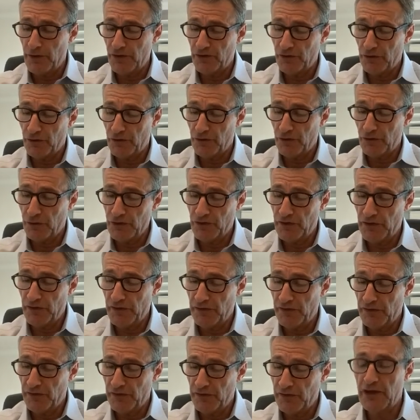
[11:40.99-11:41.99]
a valuation
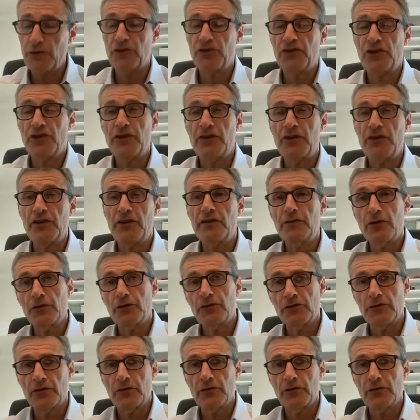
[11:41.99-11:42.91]
which is negotiated,